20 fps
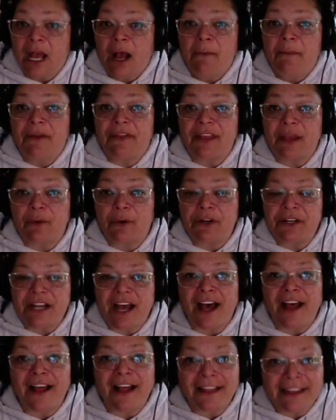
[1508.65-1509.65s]
but they were
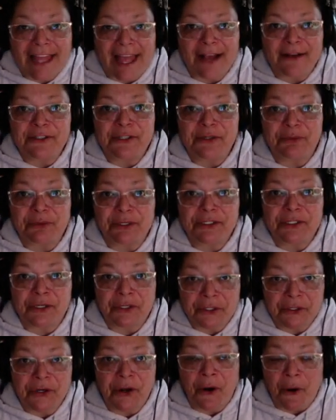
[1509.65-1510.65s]
not allowed to
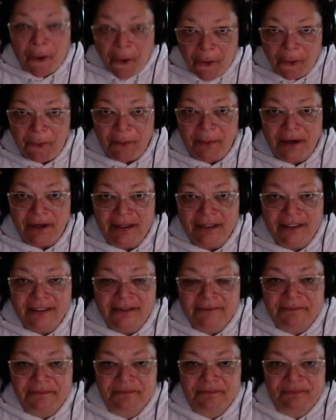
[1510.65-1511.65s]
return home,
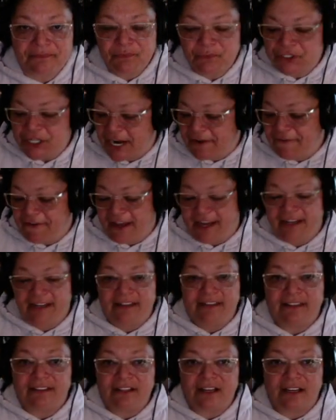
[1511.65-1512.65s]
which I
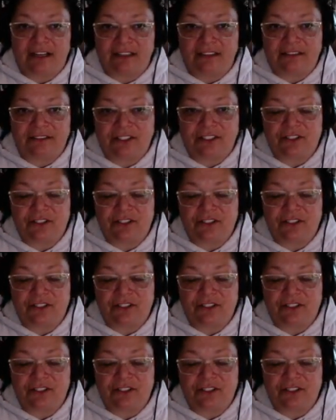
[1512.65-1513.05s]
find uh,